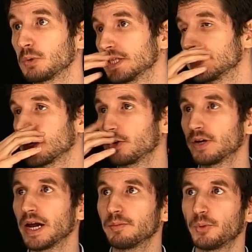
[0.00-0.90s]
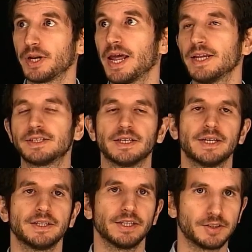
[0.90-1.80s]
second, 9.8.
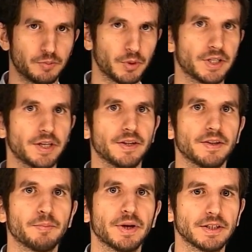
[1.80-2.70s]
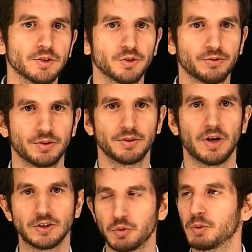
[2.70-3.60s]
That's pretty independent of,
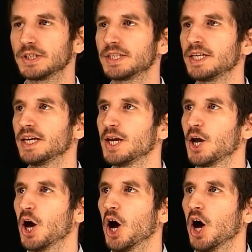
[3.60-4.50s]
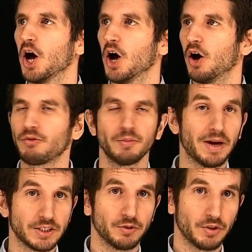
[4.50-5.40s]
as we will see, of the
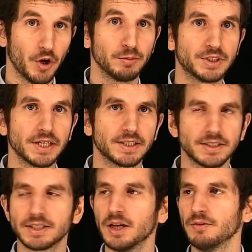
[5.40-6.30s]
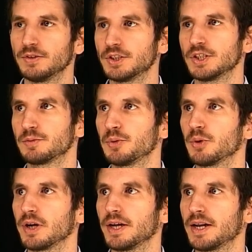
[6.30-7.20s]
mass of the object itself. It's just
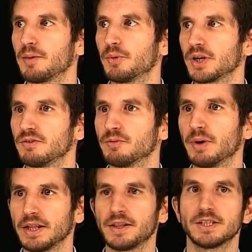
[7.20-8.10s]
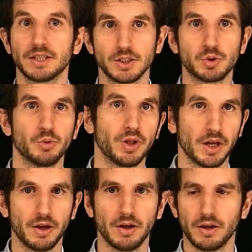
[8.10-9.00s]
purely a number given by the distance to the
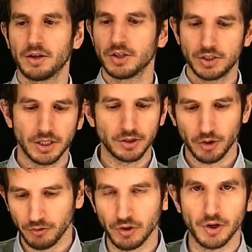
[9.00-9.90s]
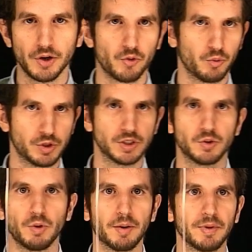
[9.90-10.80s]
center of the Earth, which is the
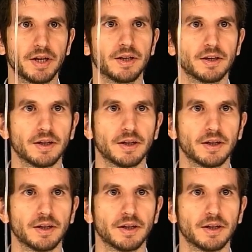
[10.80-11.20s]
one making